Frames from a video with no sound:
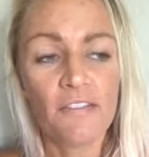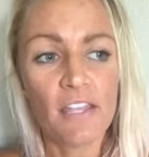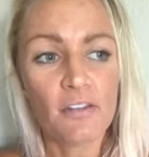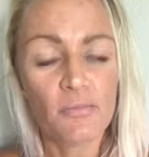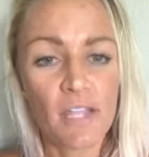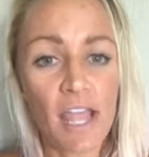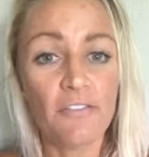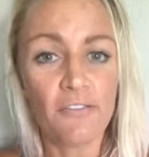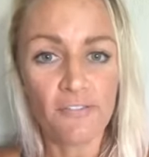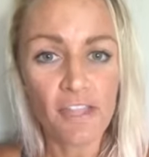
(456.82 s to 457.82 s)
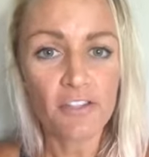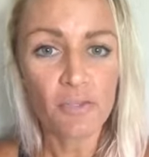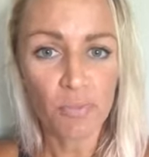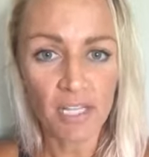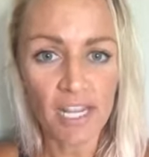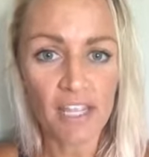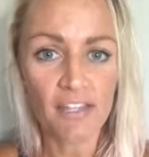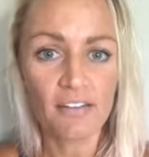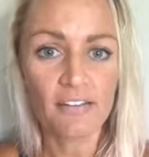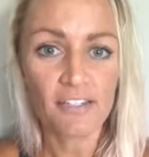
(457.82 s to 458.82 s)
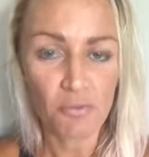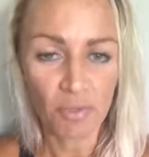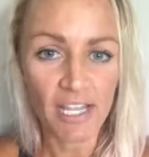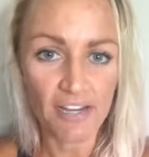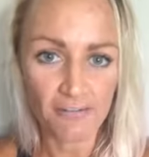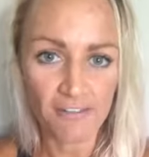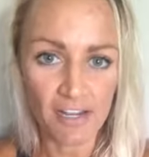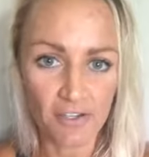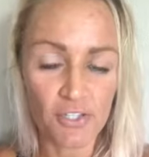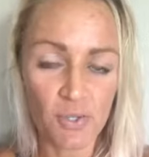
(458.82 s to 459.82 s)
fail to, yeah, if you fail to plan, you plan to fail.